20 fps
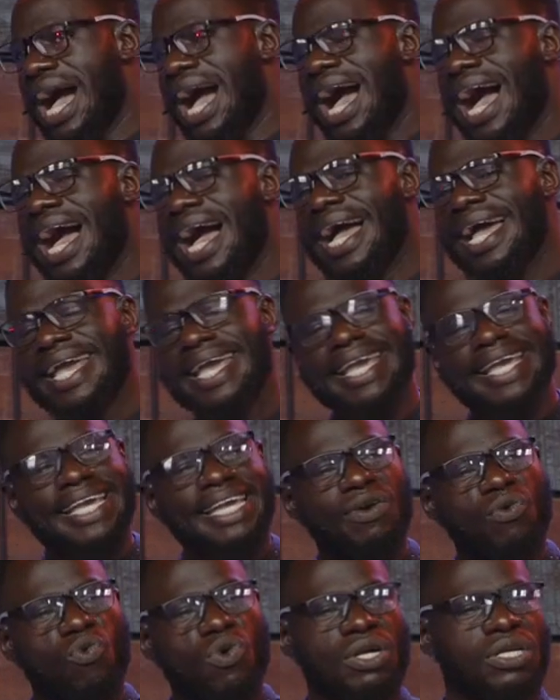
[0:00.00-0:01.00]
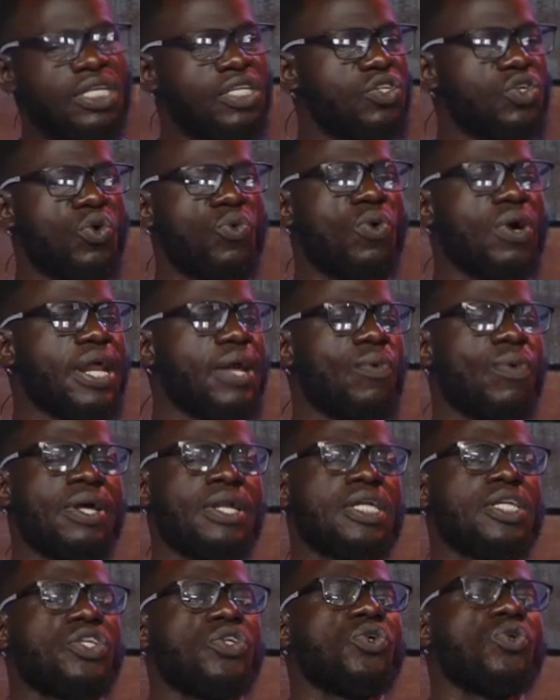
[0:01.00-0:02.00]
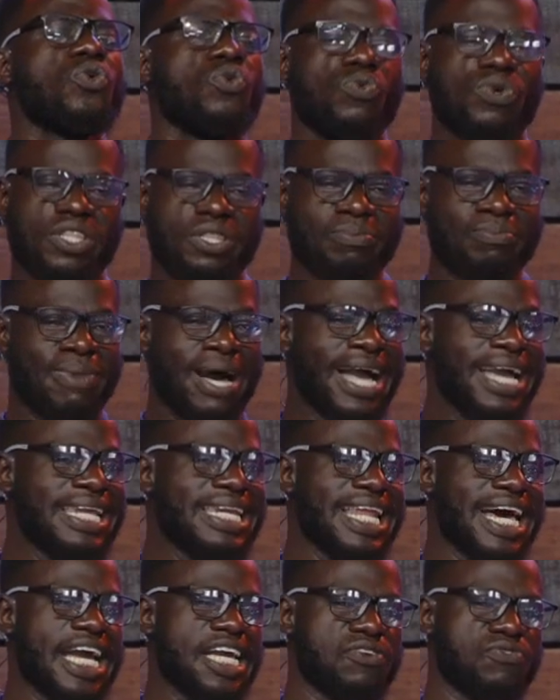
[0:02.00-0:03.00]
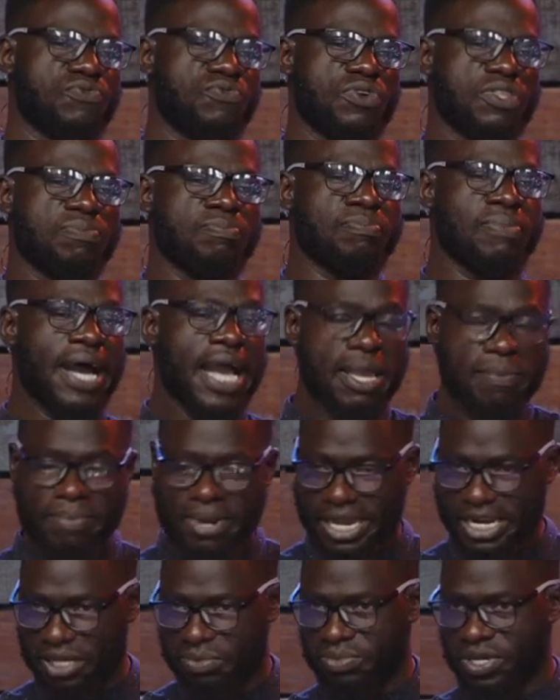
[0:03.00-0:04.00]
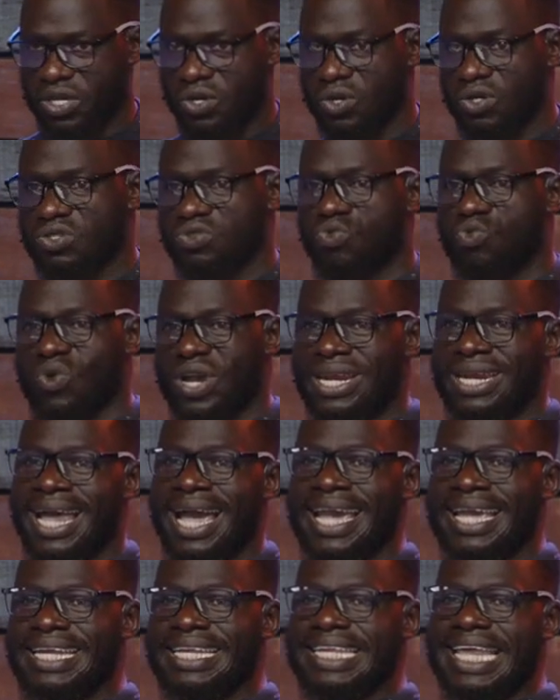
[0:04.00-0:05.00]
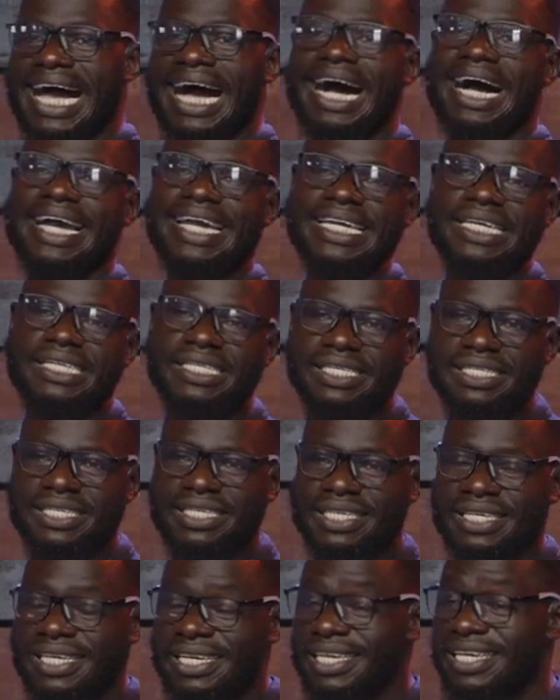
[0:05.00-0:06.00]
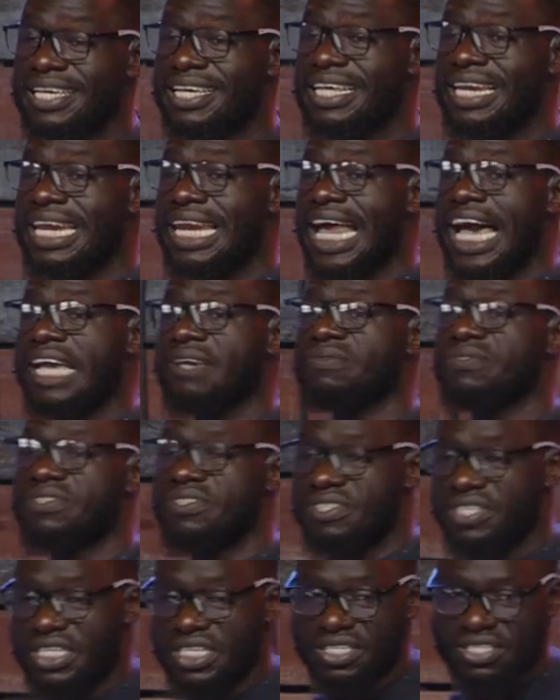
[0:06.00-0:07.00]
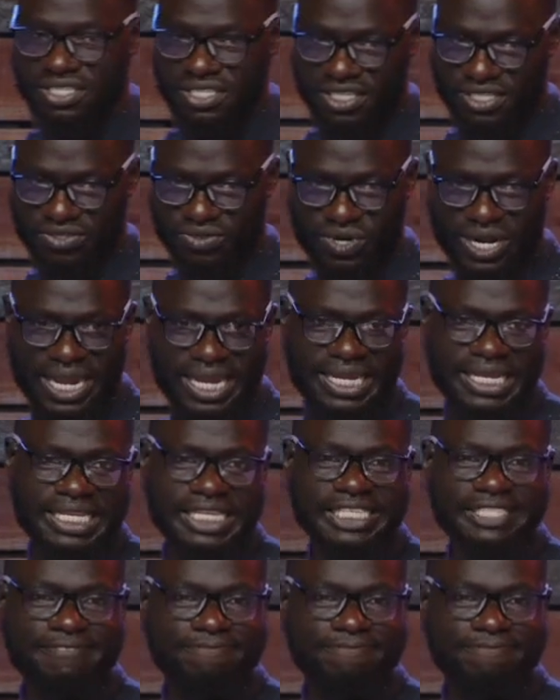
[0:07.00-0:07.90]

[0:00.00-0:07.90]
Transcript: I want to do what I want to do with my life, with my body. Because when I die, life ceases, right?